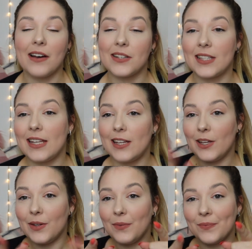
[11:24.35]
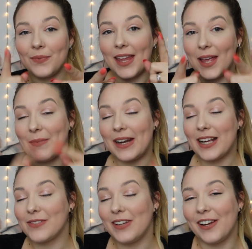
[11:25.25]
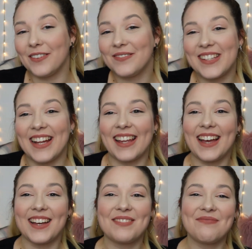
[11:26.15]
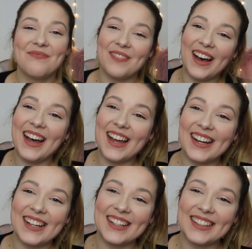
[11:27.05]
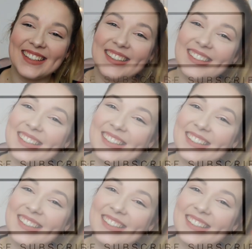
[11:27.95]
I'll see you in my next video. Take care. Bye.